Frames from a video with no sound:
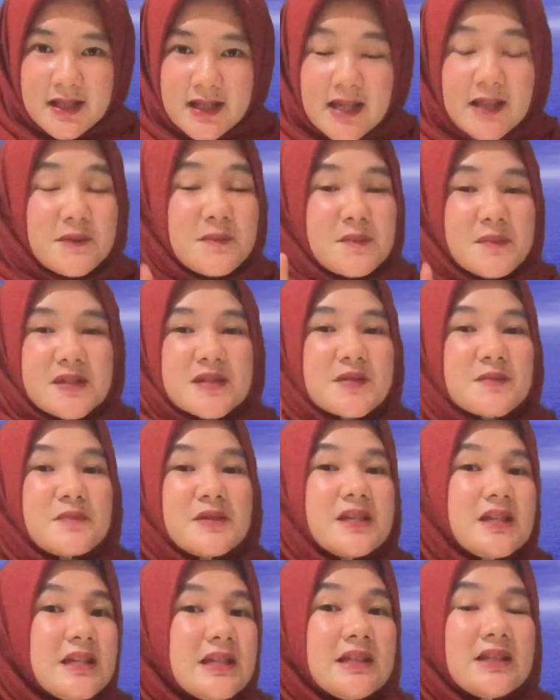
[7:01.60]
It must
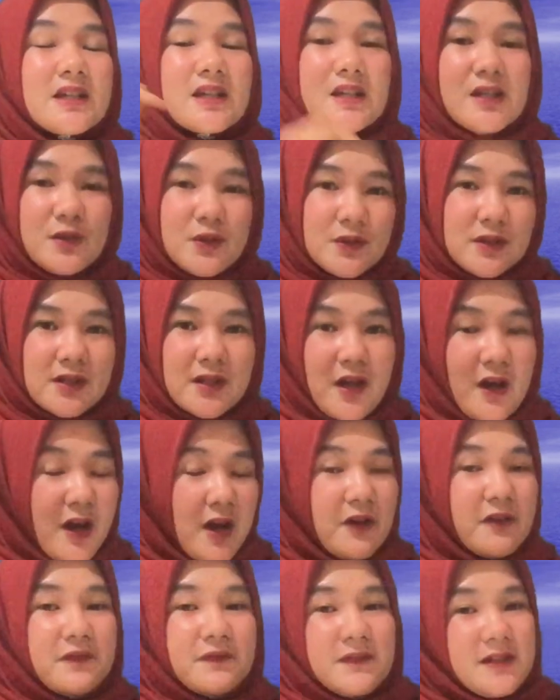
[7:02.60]
be included
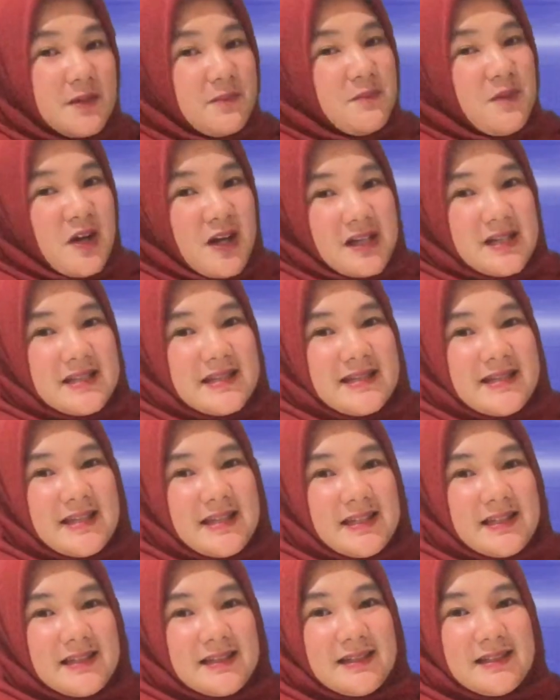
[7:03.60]
of the policy.